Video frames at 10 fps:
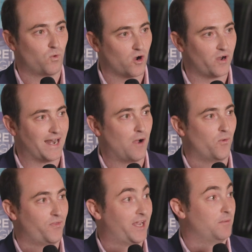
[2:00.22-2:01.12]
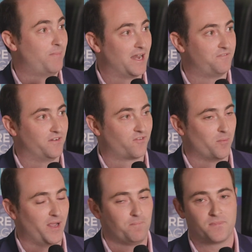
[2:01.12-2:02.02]
were and how they could benefit
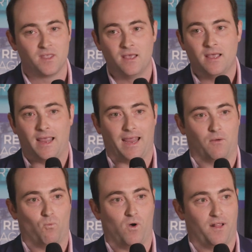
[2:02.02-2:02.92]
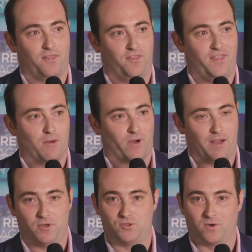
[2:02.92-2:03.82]
from it. And what they were
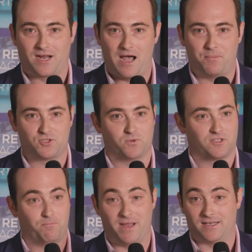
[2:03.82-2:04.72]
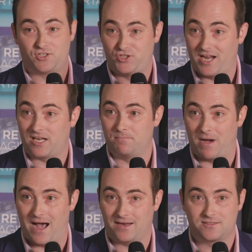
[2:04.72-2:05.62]
able to accomplish was the biggest check
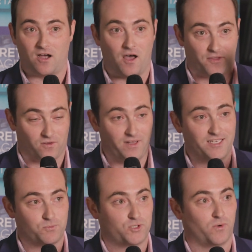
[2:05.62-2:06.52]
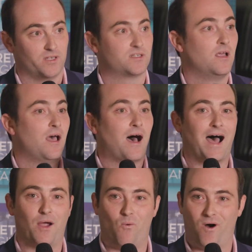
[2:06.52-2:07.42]
box on their list, which was,
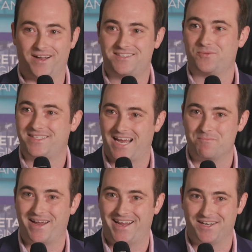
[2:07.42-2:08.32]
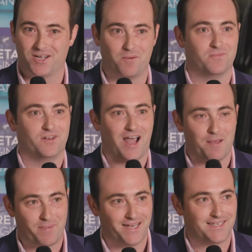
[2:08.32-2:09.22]
I want to retain my income,
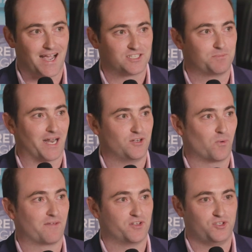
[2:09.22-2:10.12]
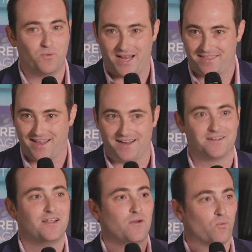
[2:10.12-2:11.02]
not pay taxes, but I don't want to have to do anything.
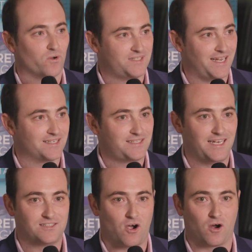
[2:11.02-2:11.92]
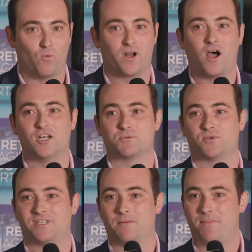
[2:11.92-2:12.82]
Where DSTs are
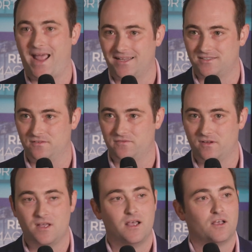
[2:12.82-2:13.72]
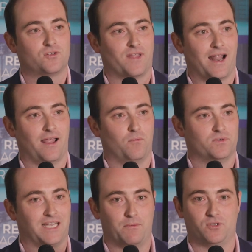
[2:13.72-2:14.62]
100% passive. So that
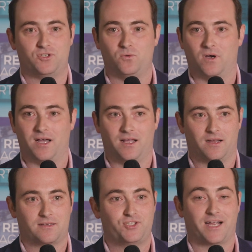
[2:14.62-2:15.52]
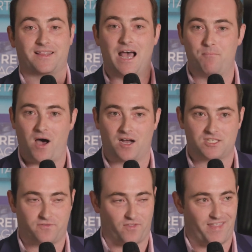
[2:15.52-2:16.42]
was able to check that
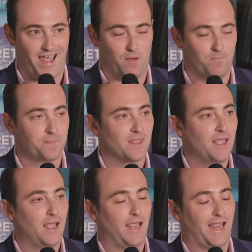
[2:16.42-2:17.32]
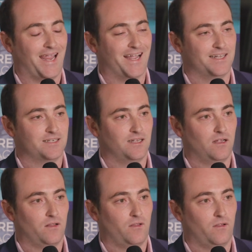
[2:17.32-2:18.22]
box for them. And
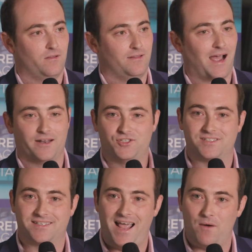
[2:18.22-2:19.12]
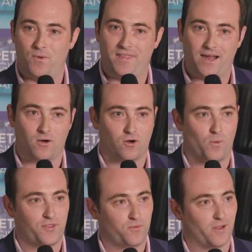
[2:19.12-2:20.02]
not just that, when they were
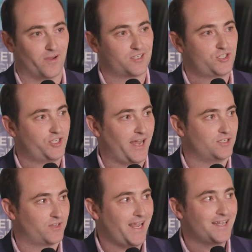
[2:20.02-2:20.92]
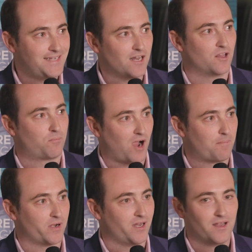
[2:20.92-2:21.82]
going through their exchange, they had debt on the
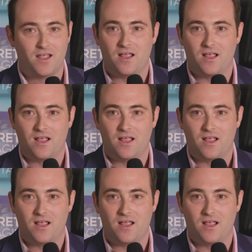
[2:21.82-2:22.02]
property.